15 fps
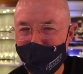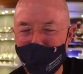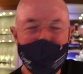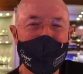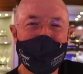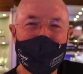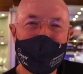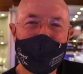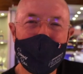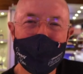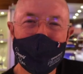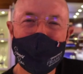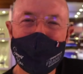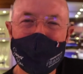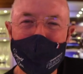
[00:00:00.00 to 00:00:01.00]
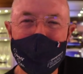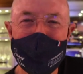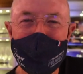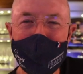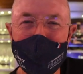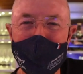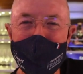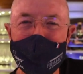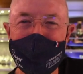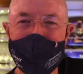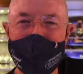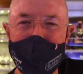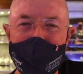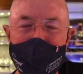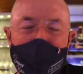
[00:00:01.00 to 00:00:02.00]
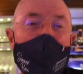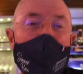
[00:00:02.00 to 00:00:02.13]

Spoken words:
where you can come and socialize with other